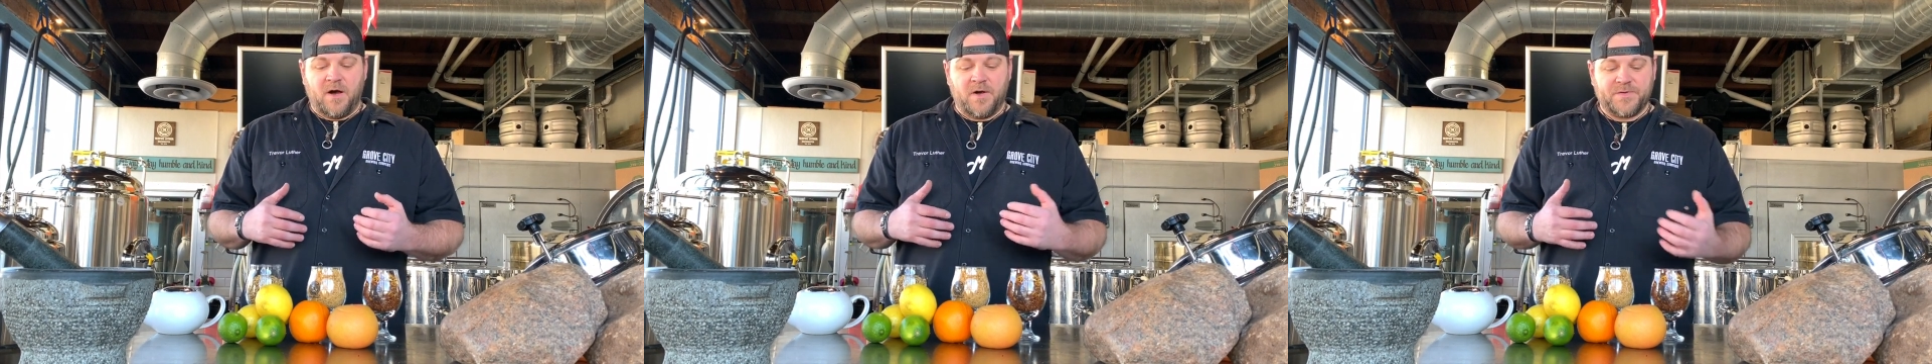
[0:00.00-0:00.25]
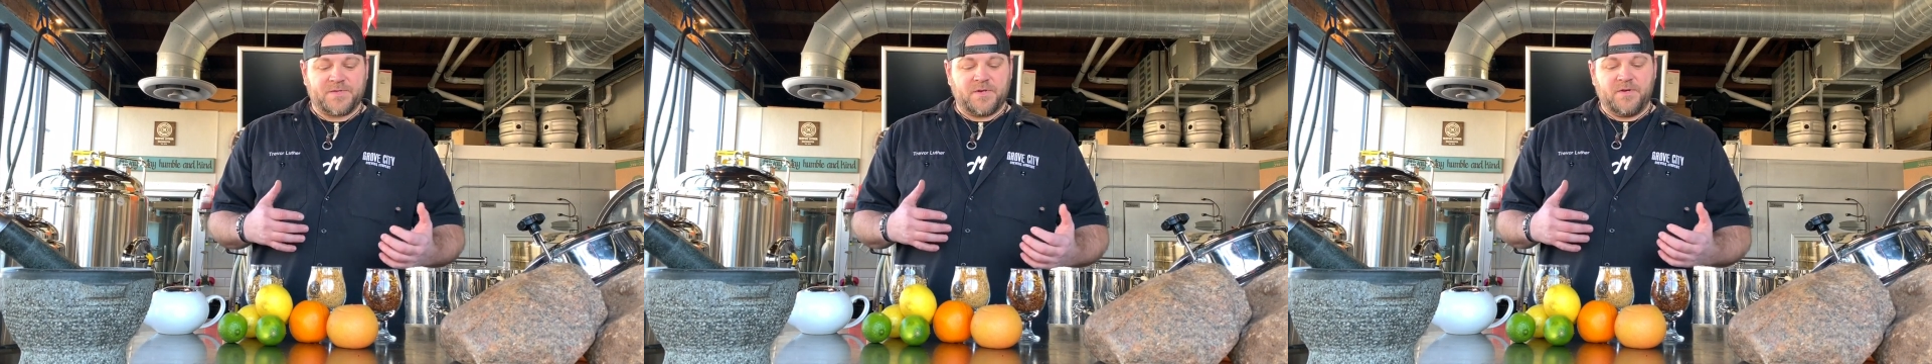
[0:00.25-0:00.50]

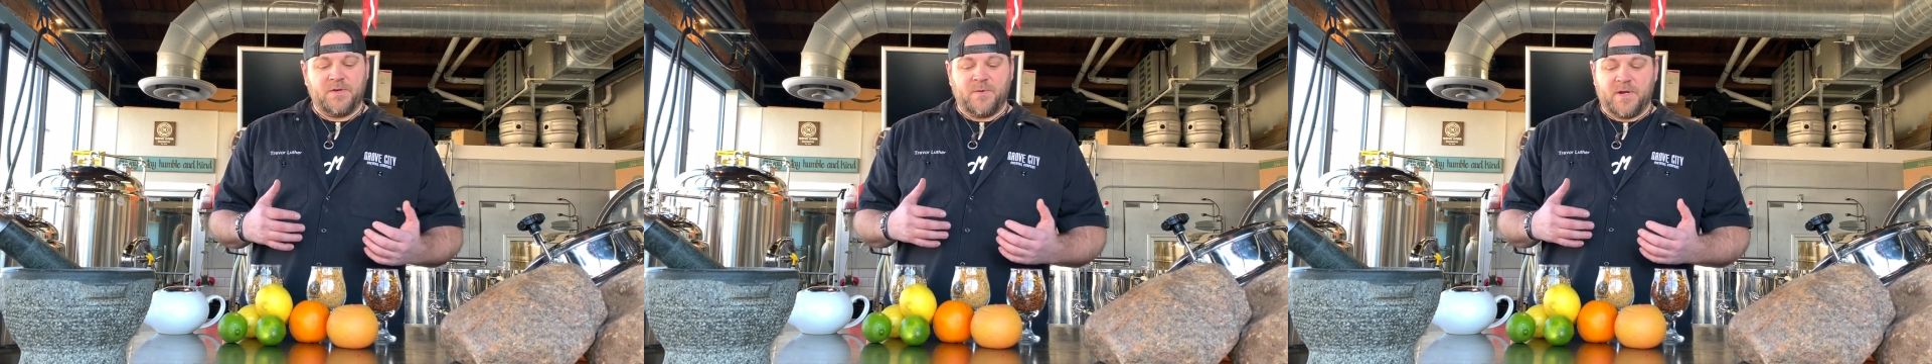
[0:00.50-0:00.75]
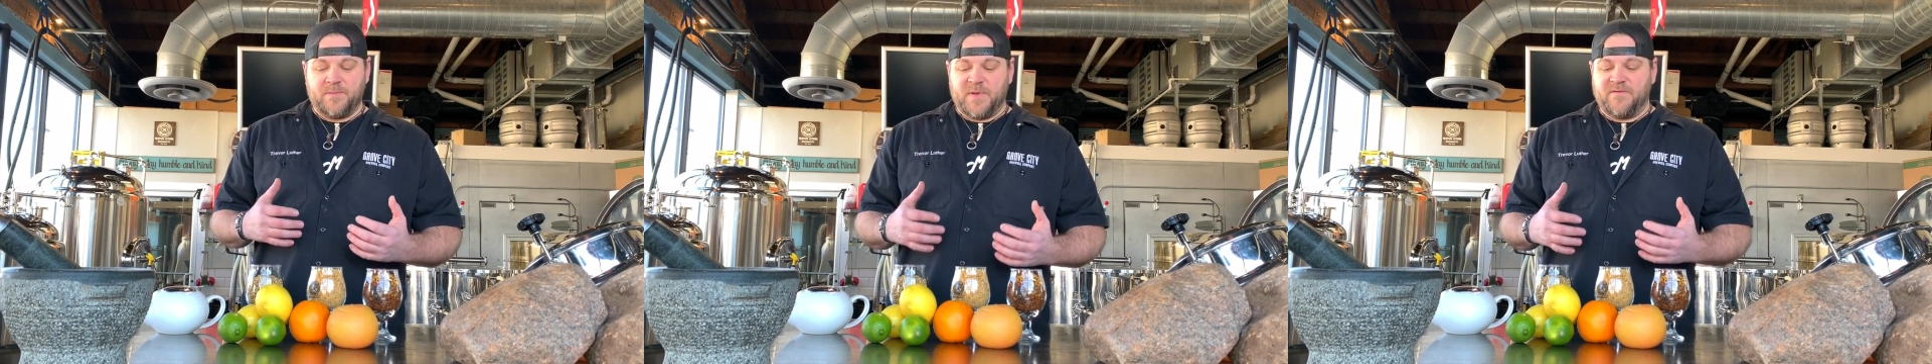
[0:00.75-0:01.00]
Also, you
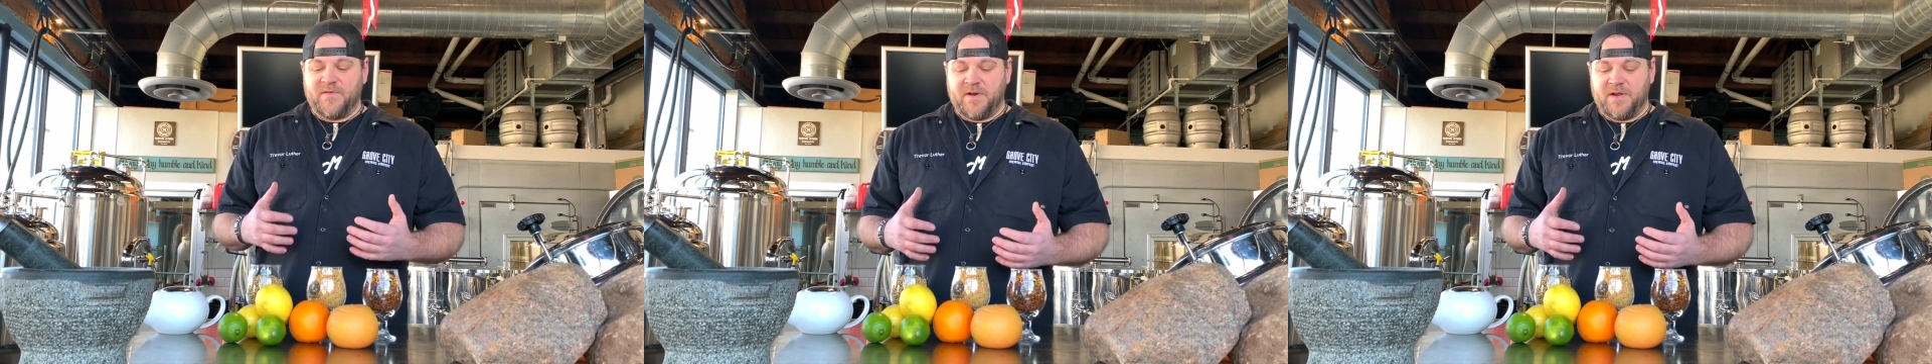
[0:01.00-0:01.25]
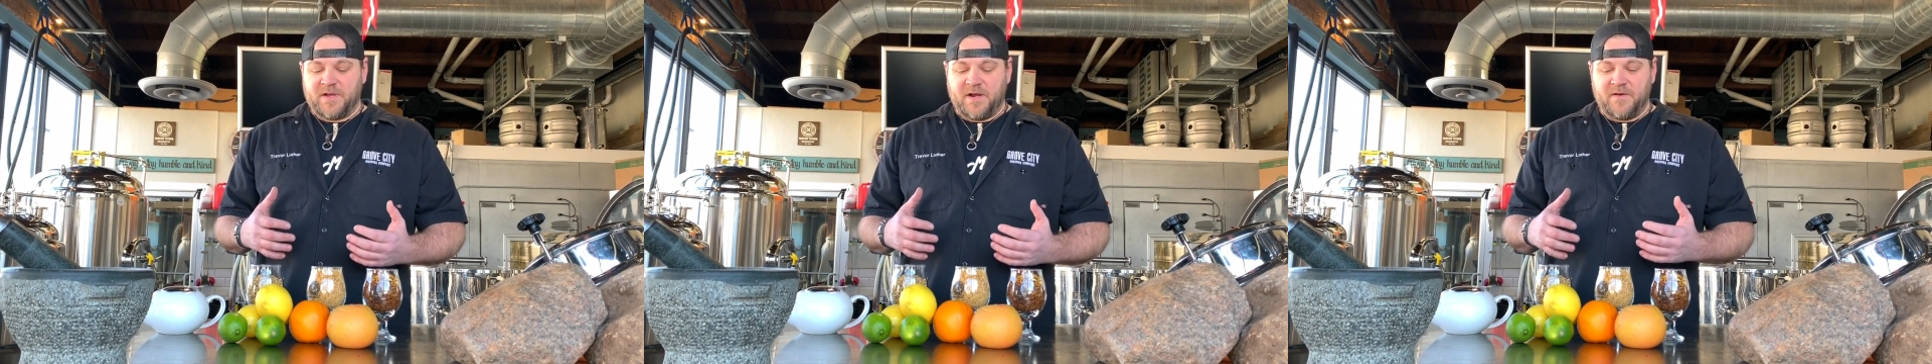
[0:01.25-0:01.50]
want to be
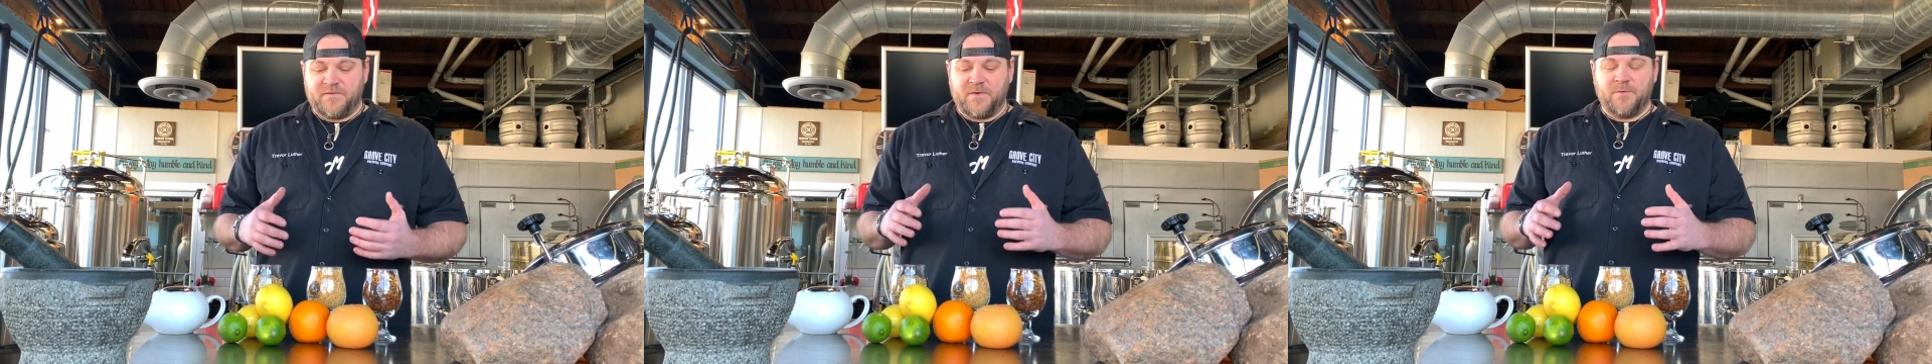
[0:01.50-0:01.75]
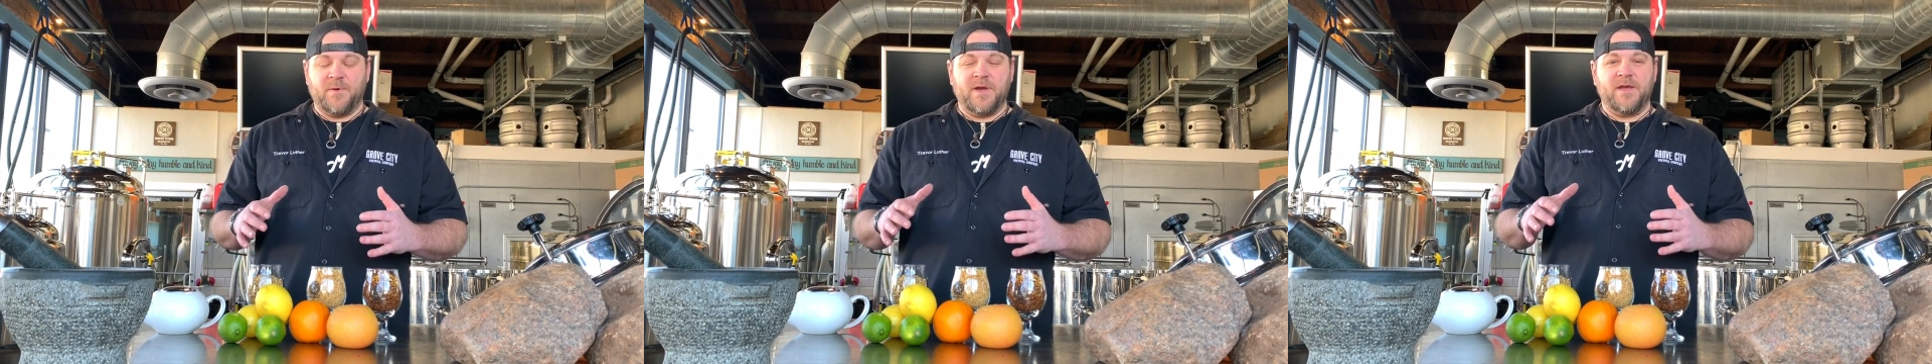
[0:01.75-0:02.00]
very
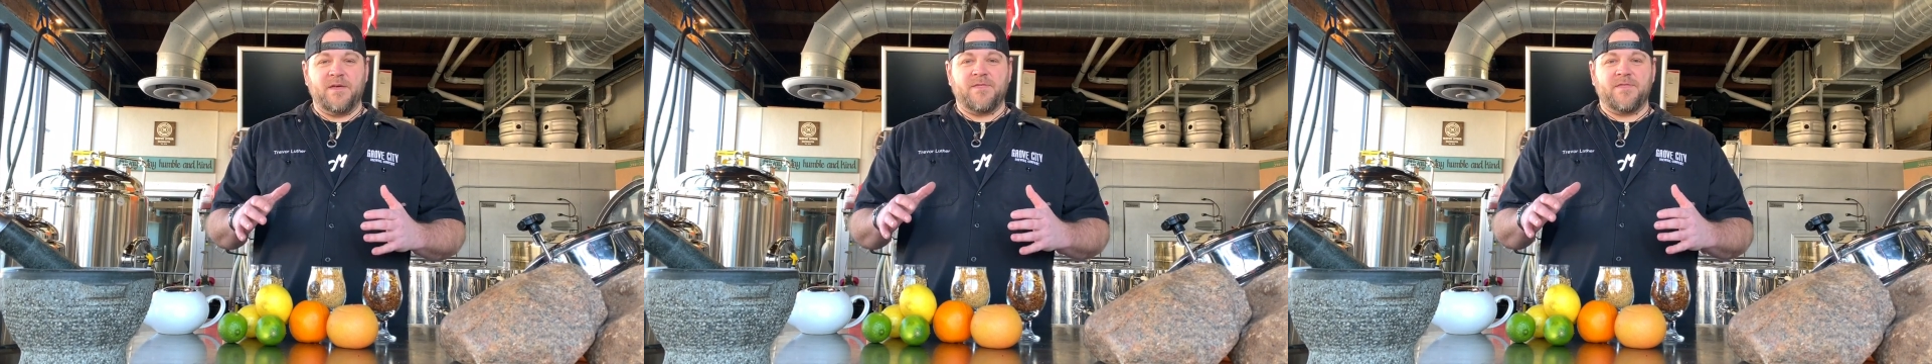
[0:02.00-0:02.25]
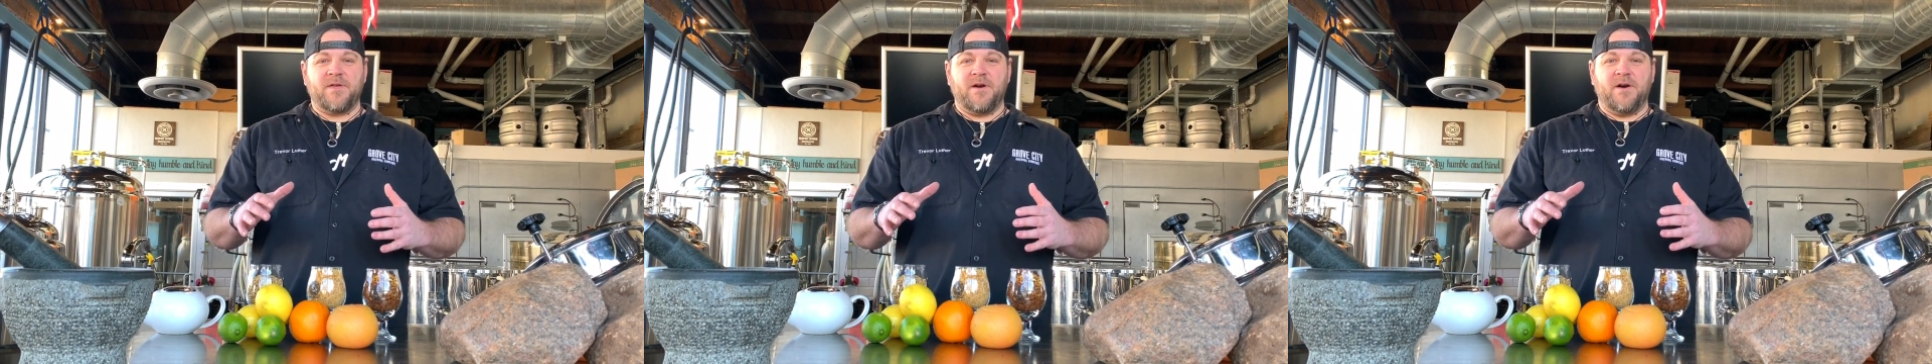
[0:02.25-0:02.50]
careful with